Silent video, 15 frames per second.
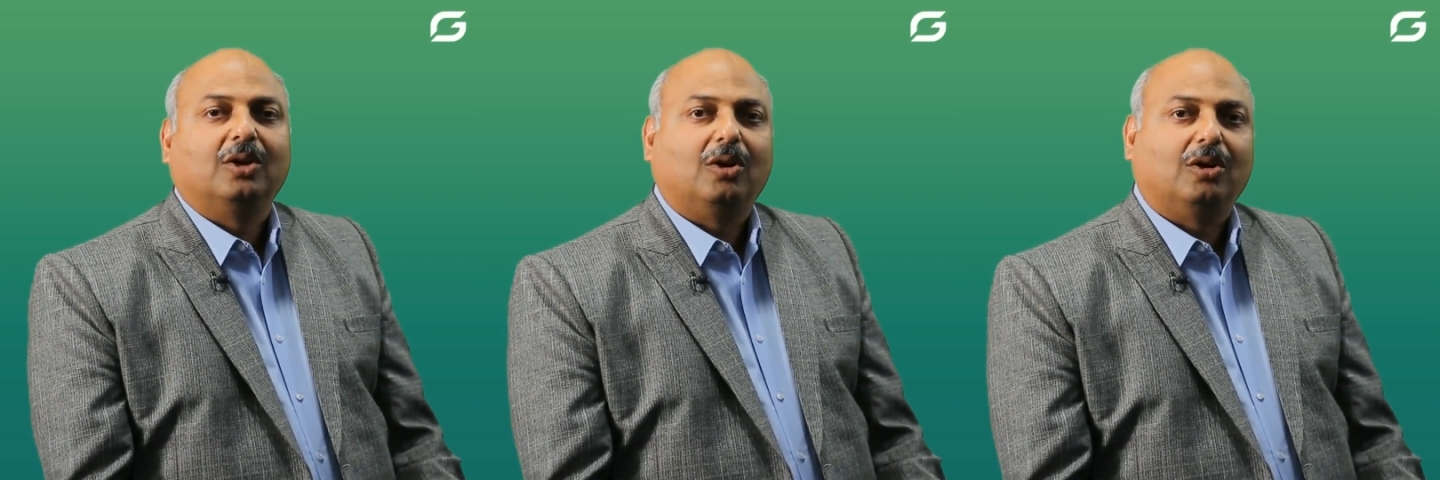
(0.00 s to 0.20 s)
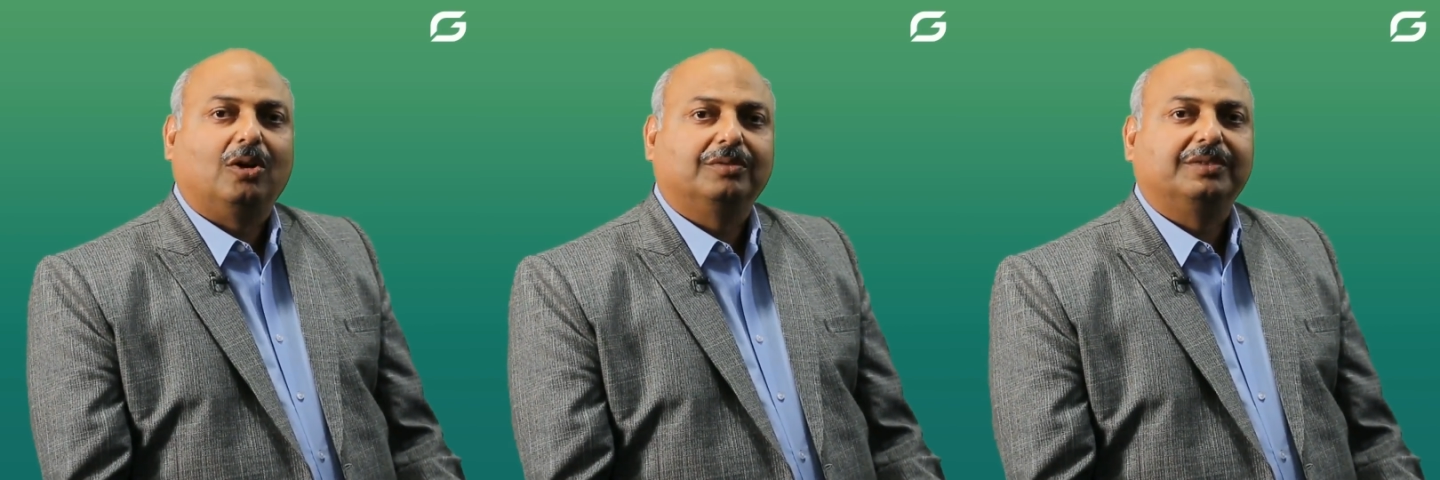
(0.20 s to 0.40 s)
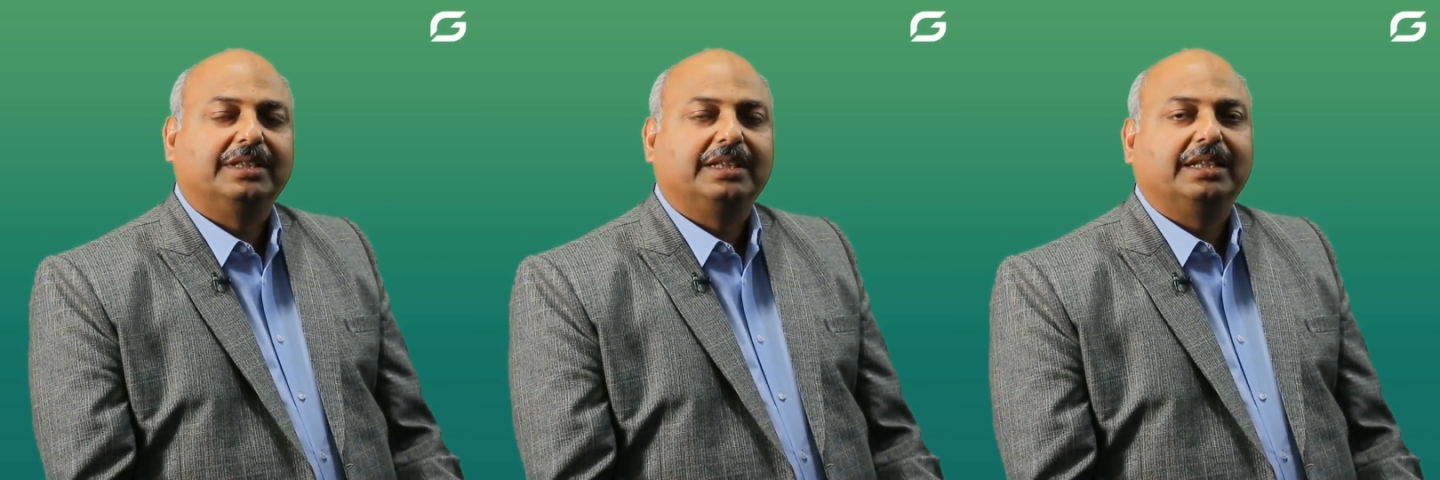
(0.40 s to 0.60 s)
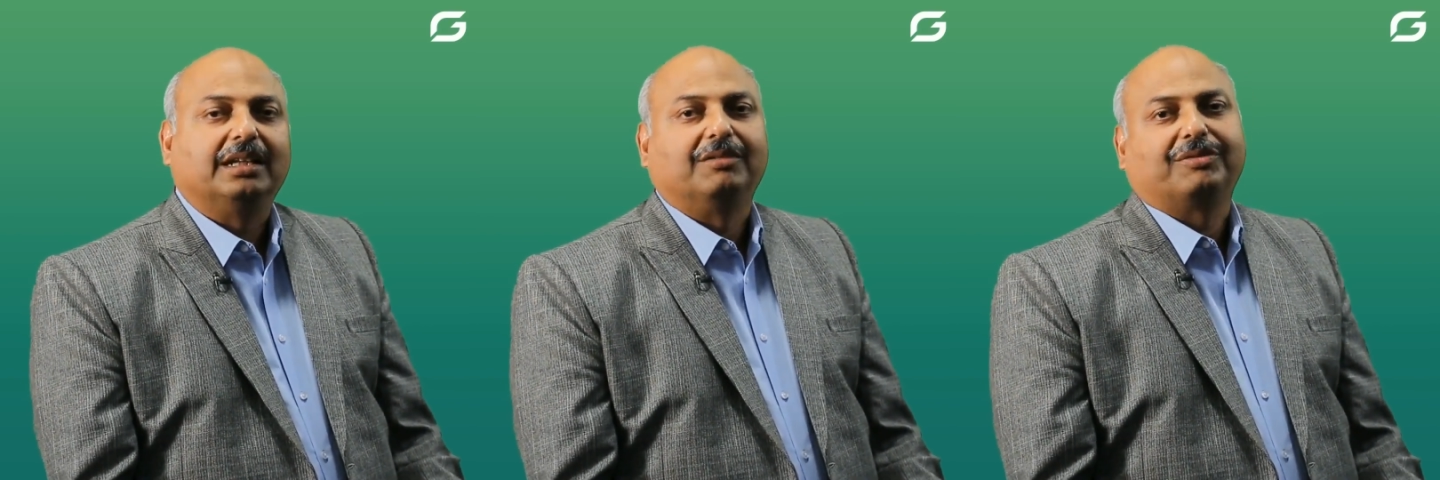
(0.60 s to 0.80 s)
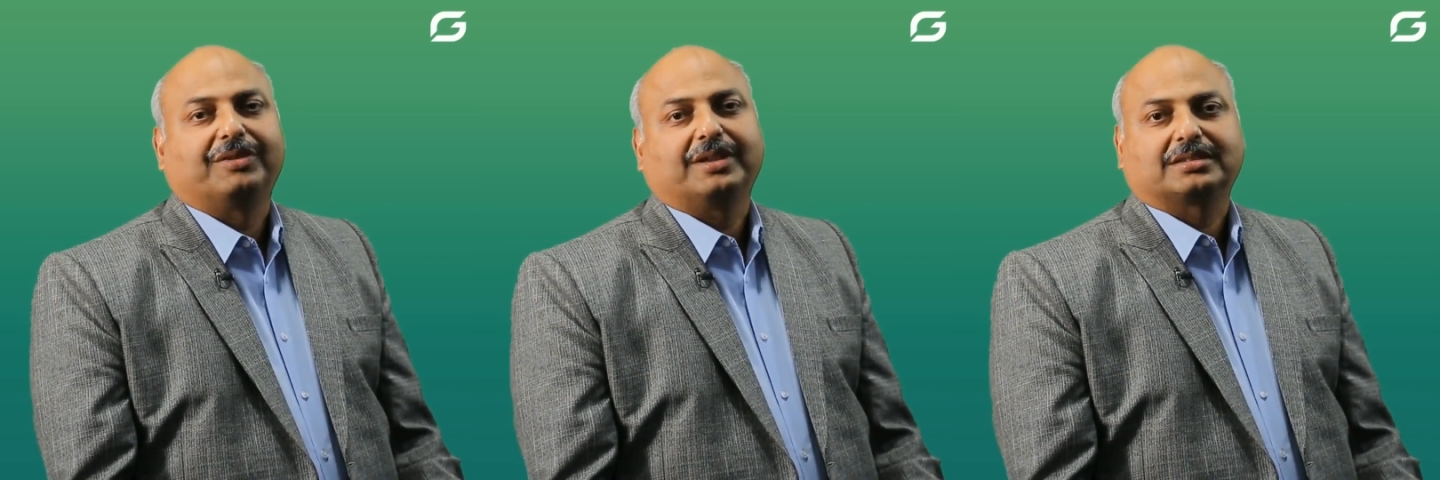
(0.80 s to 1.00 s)
of the
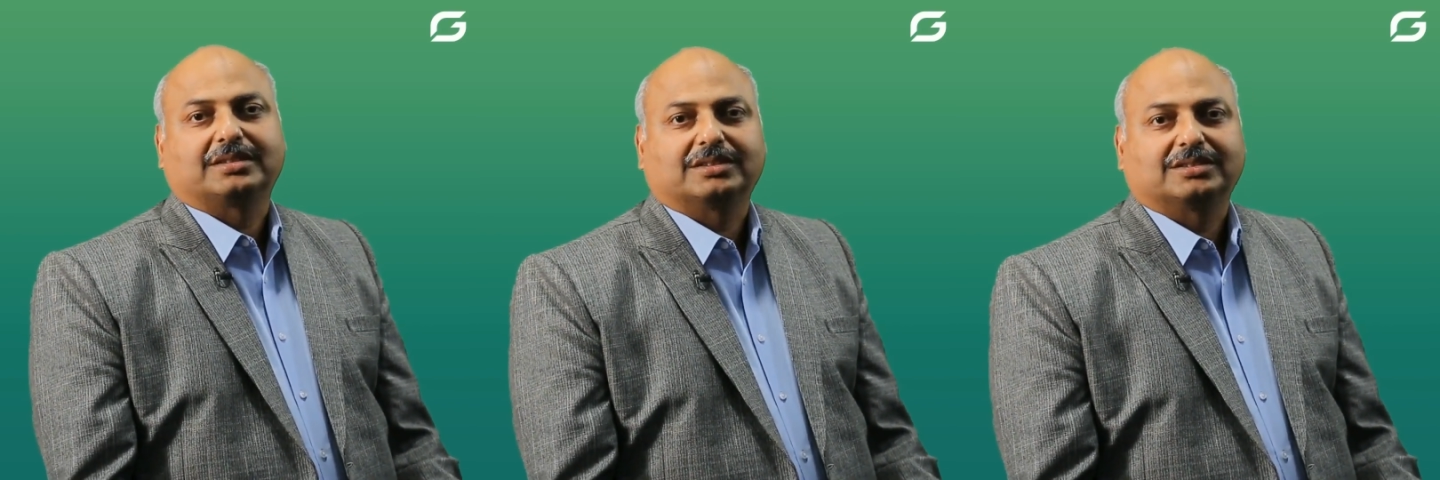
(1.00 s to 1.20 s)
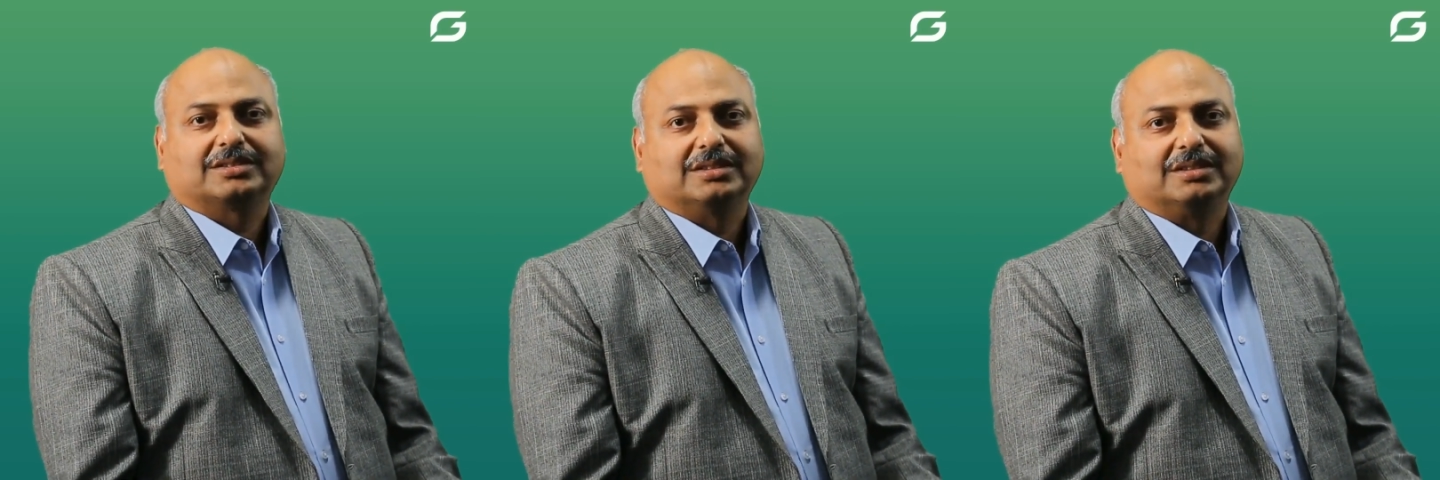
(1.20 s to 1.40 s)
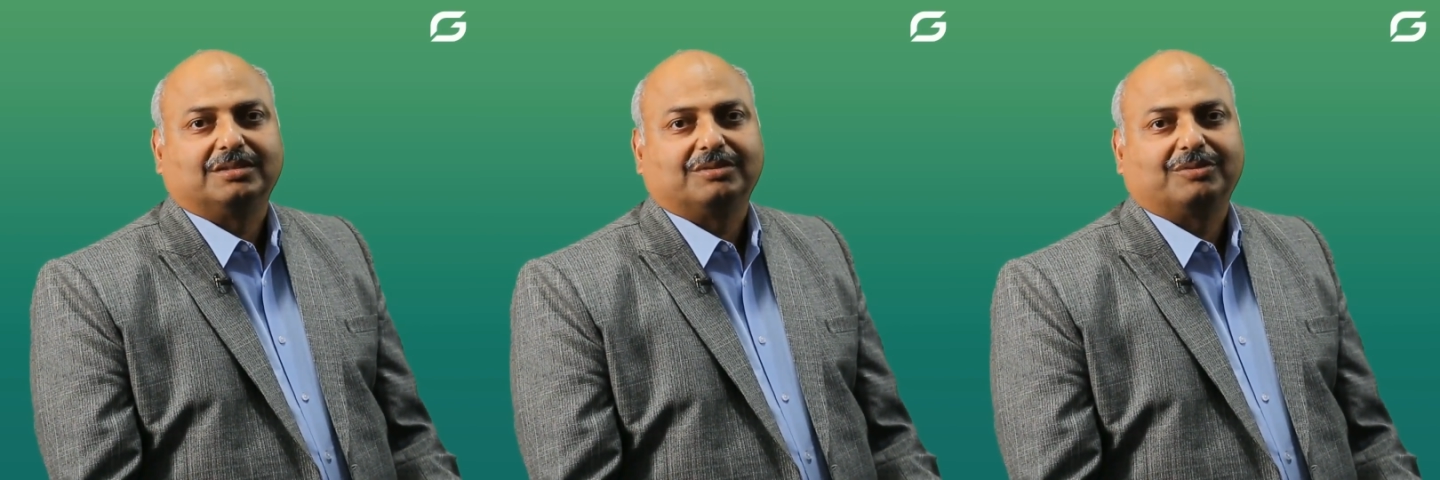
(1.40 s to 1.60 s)
infrastructure